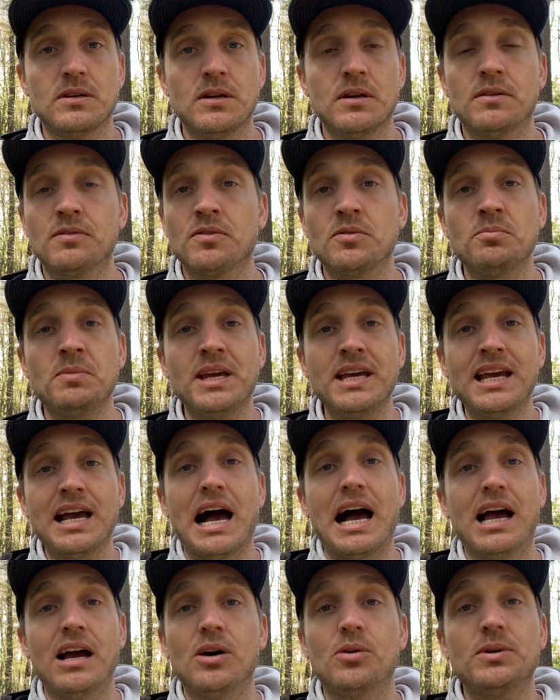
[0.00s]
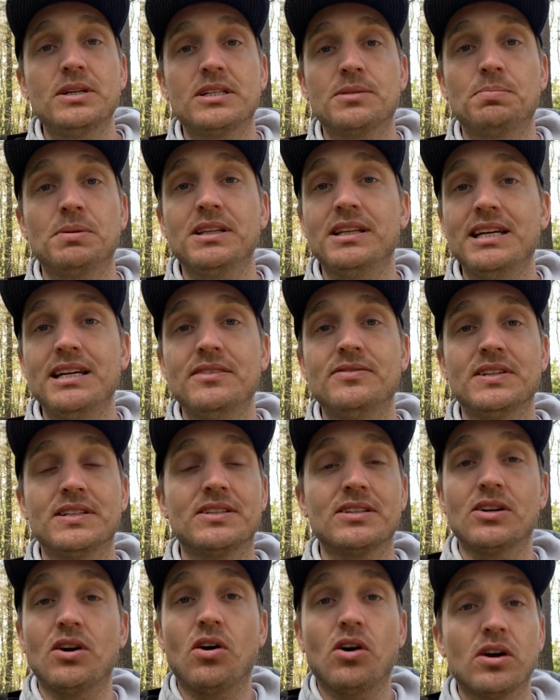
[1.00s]
For me, I always believed as
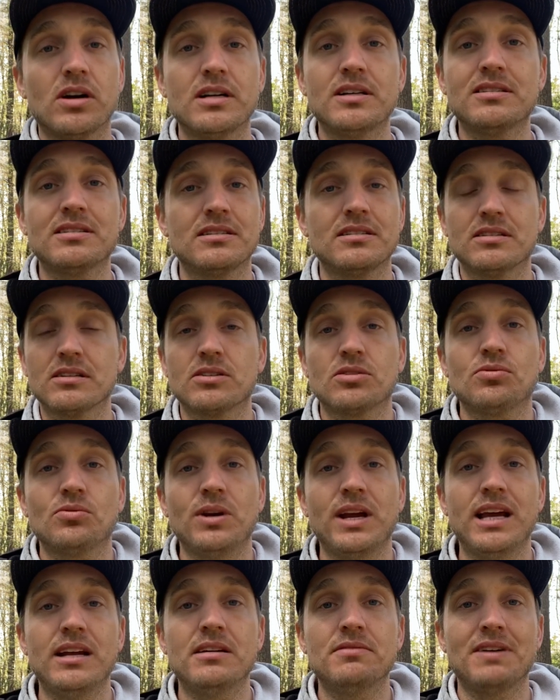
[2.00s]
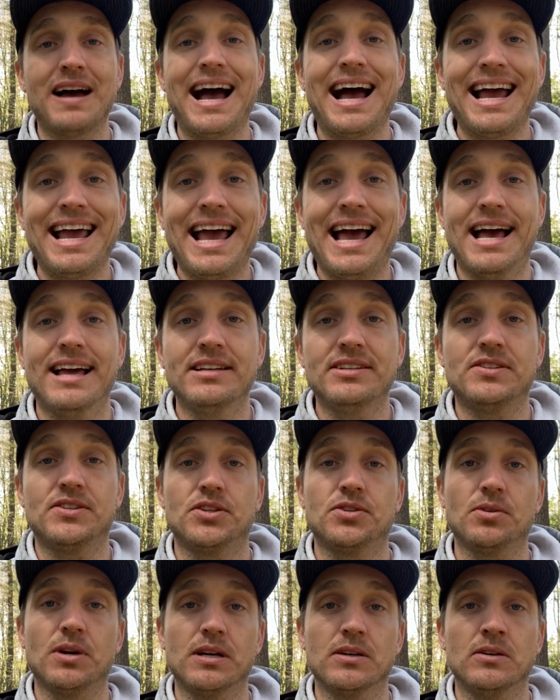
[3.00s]
an artist, as a creative, I had to
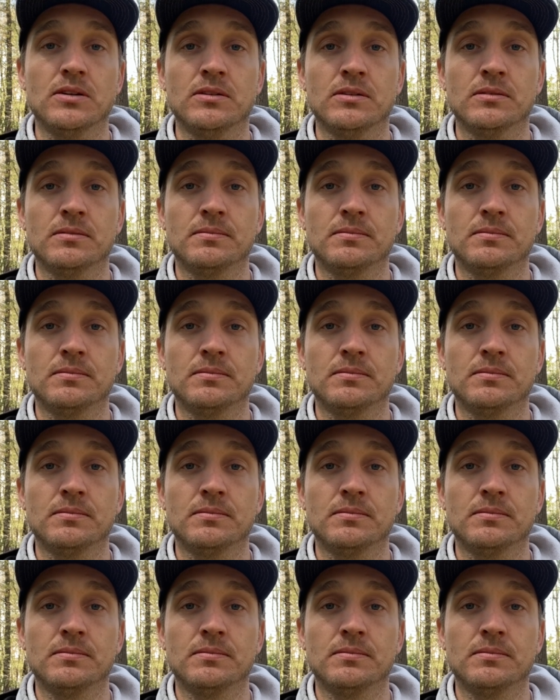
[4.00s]
struggle.